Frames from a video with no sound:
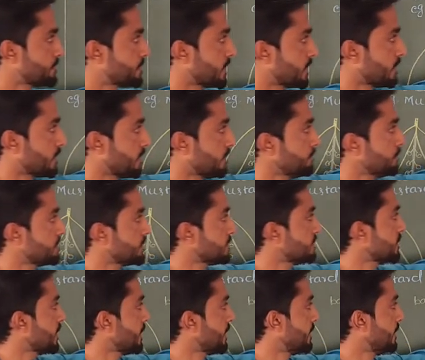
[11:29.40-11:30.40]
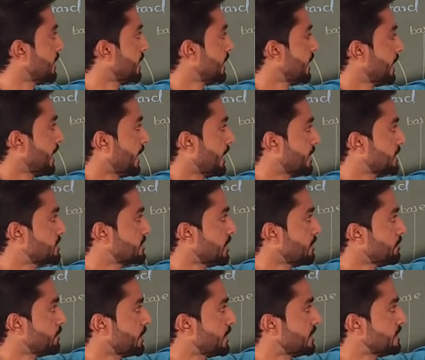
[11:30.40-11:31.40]
of circumscissile,
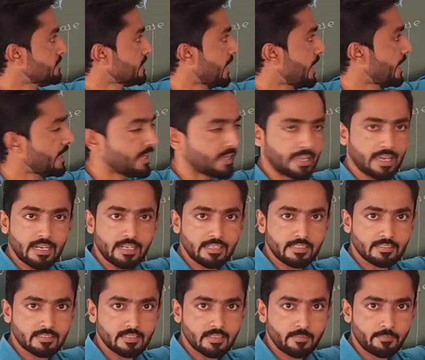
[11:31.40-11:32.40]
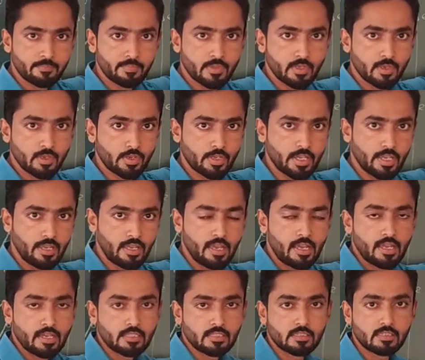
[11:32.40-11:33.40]
example is anagallis. Okay,
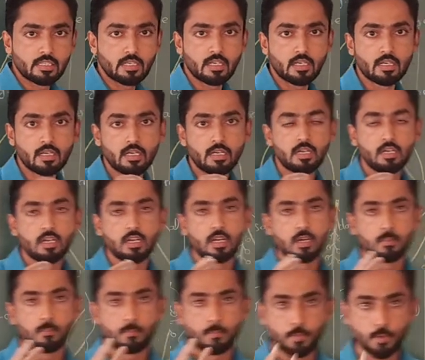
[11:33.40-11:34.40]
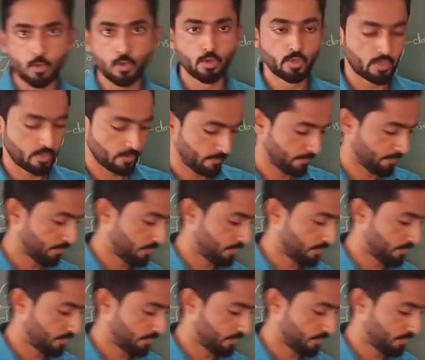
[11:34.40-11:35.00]
the fruit